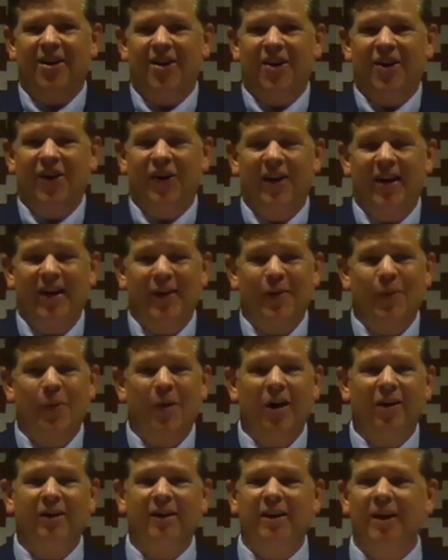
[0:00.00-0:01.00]
All right,
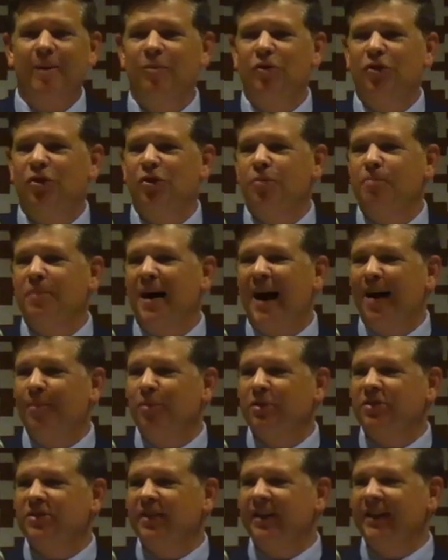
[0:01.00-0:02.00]
welcome to
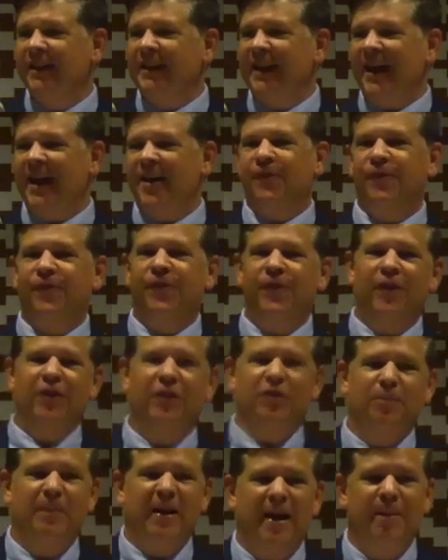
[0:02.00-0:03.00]
Bible study at
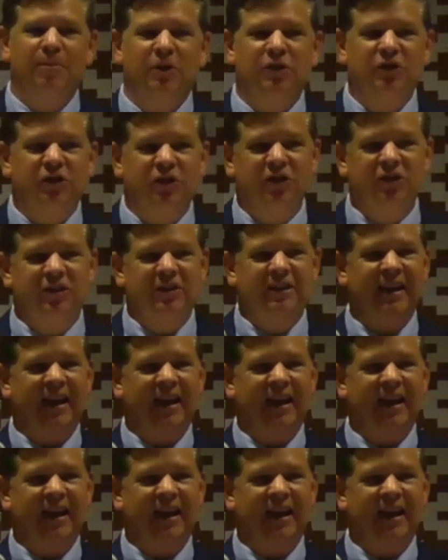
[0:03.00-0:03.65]
First Baptist Church,